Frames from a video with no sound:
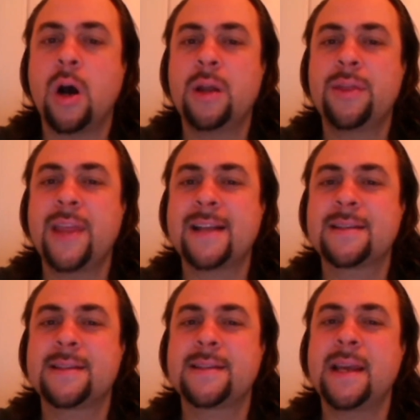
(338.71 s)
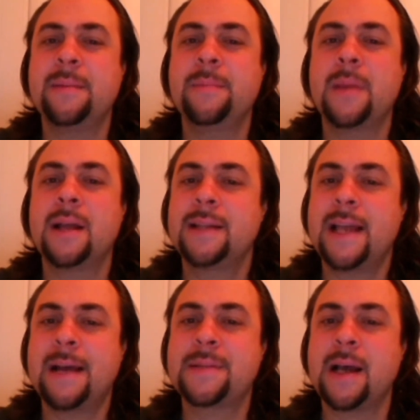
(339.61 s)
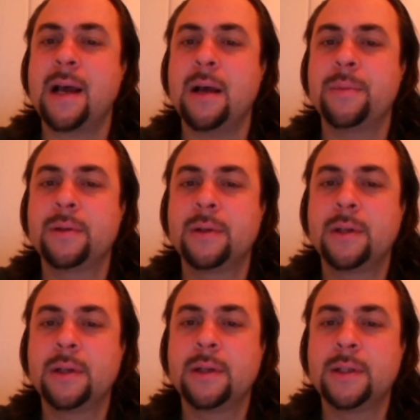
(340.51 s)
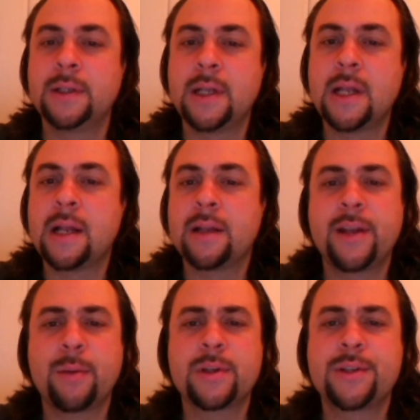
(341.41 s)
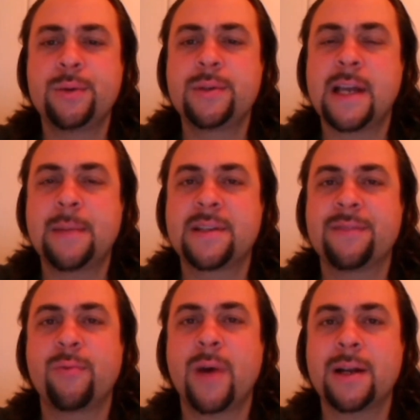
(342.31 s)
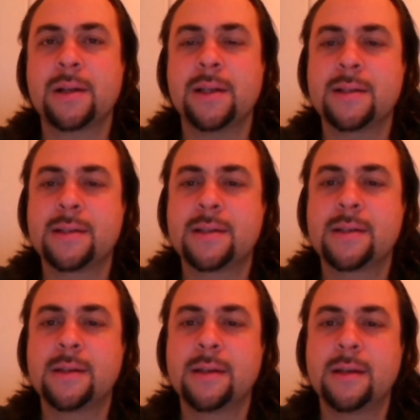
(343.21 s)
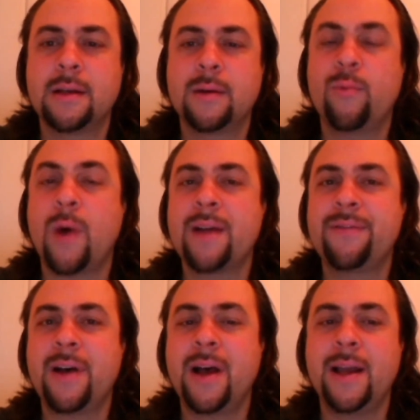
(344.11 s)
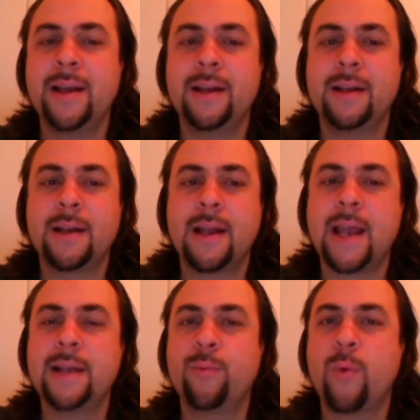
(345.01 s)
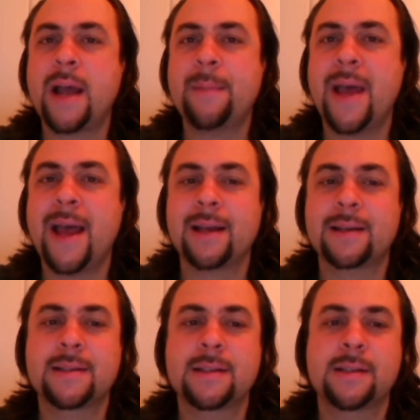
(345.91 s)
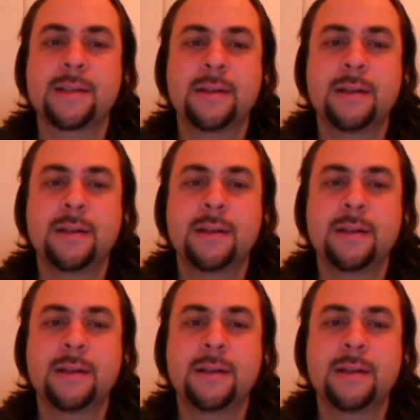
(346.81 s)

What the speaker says: On that same laptop, there were two types of wireless, Wi-Fi and WiMAX.